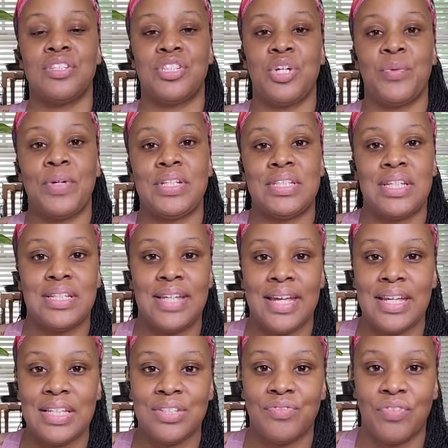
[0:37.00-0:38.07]
So in
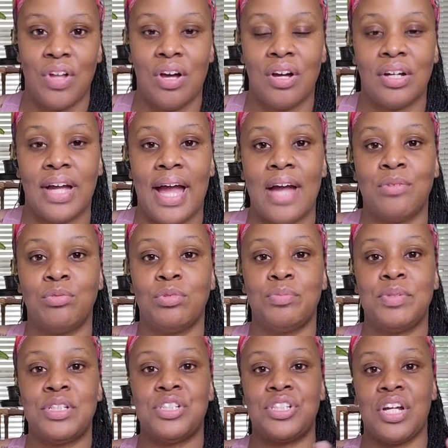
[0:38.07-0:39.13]
today's vlog, I will
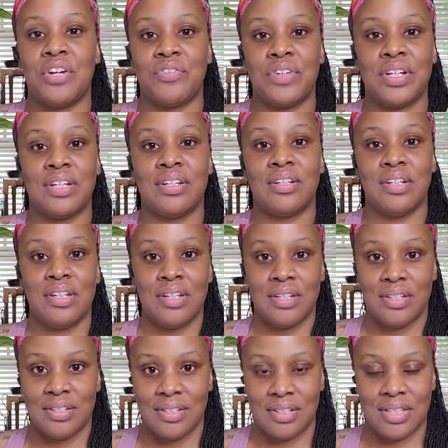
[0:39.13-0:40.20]
be sharing
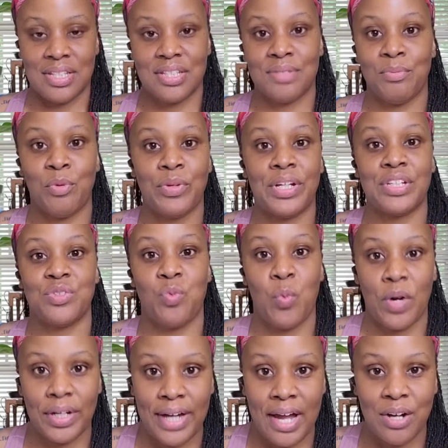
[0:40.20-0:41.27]
this morning's
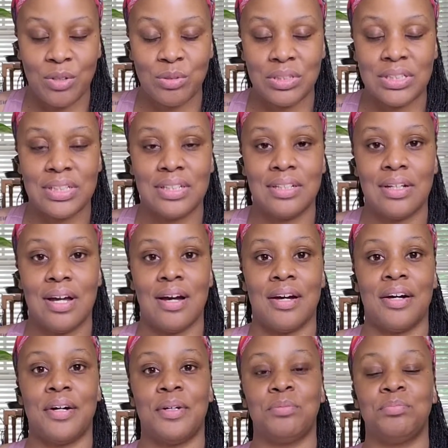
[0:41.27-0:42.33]
workout.
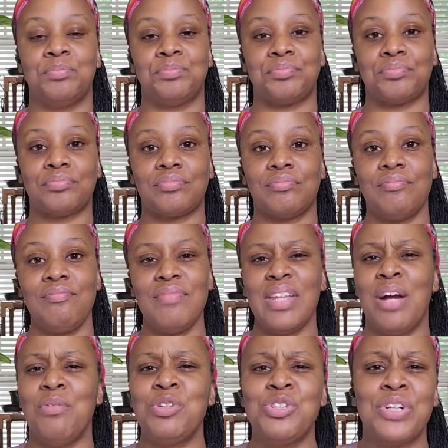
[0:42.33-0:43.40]

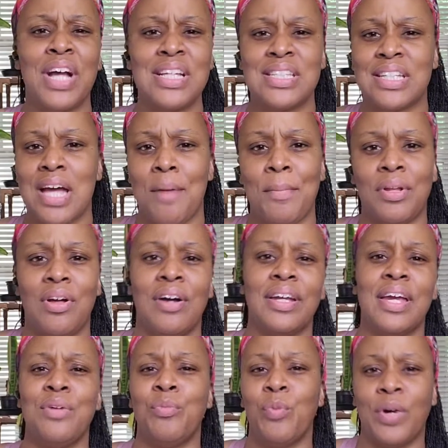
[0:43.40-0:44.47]
I want you guys to come along
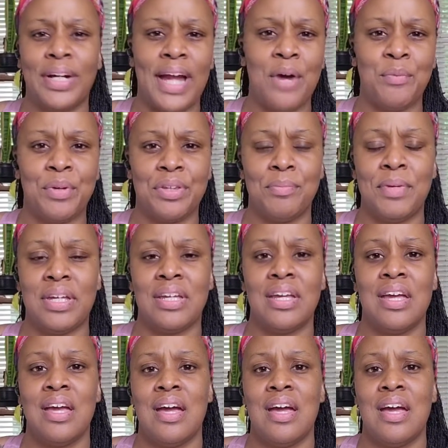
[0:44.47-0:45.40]
and work out with me.